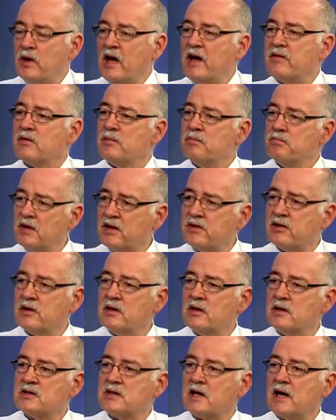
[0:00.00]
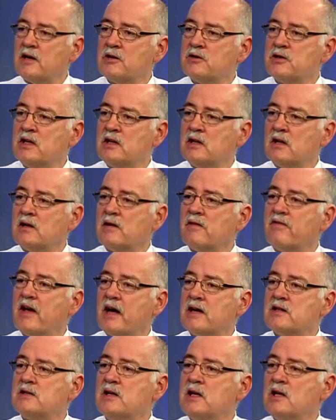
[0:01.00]
We have a myth in this country that the
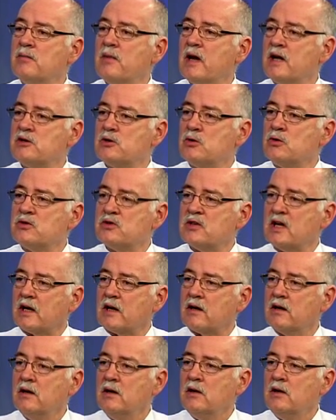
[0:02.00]
vaccine makes you sick.